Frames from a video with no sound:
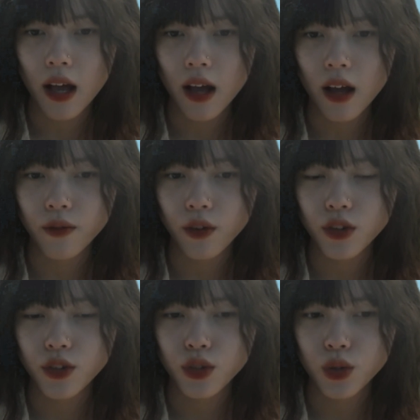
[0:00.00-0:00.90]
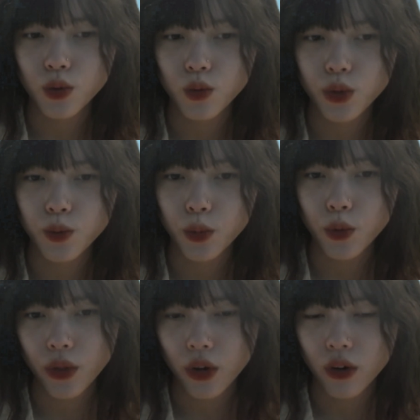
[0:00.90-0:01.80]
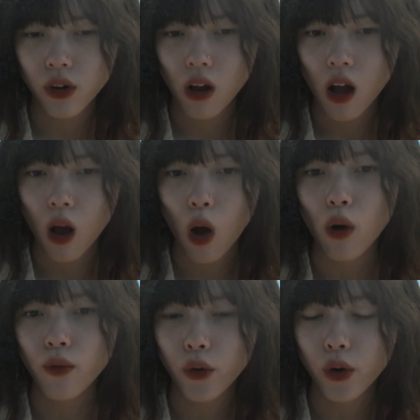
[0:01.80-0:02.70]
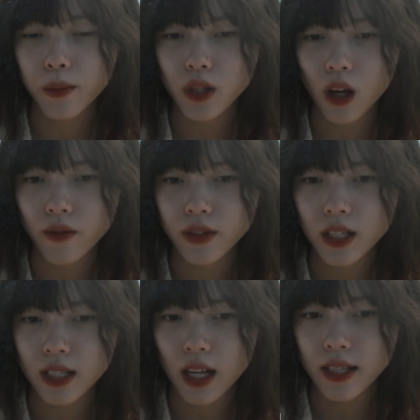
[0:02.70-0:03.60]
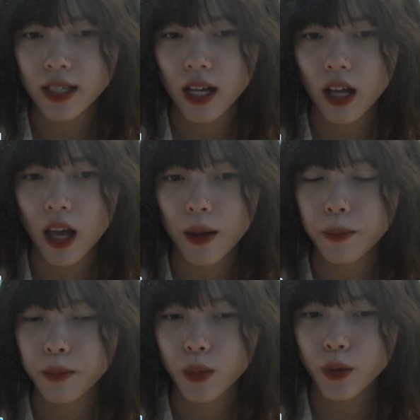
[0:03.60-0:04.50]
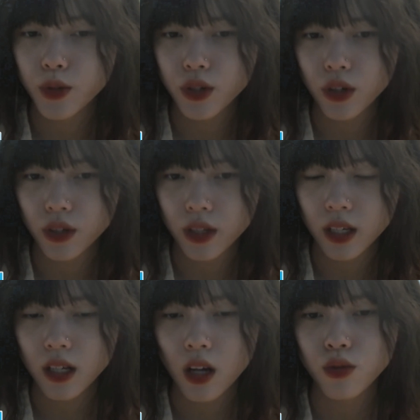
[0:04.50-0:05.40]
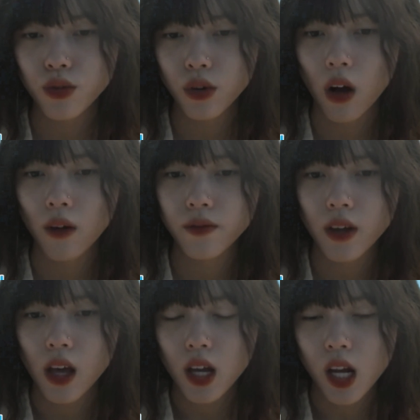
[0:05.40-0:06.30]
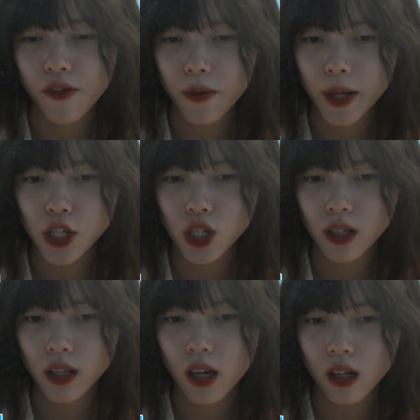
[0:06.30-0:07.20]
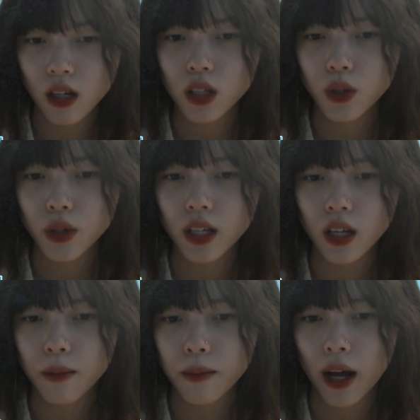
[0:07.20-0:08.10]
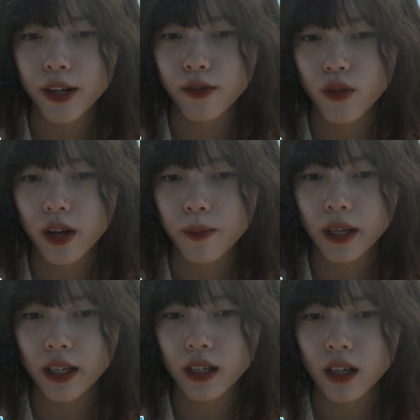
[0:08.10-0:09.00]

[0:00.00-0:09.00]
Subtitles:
efforts to smoother all forms of dissent and booster the control of information, including by ramping